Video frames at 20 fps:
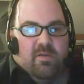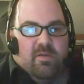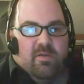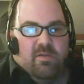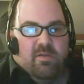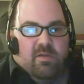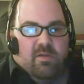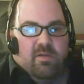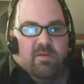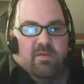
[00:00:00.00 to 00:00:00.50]

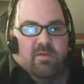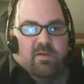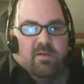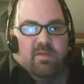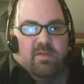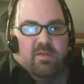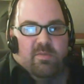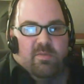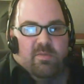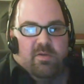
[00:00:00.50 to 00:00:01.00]
Need to get
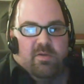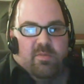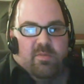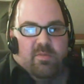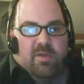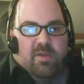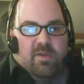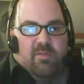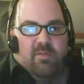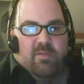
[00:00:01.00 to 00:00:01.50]
some
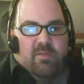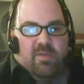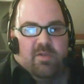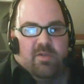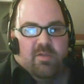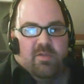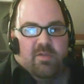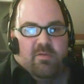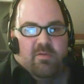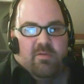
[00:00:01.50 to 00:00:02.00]
European
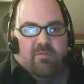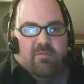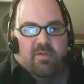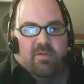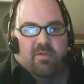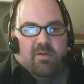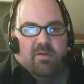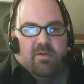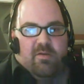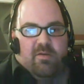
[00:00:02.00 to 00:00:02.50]
pigeons to
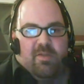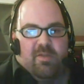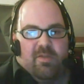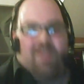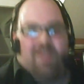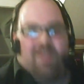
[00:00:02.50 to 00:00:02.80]
fly across.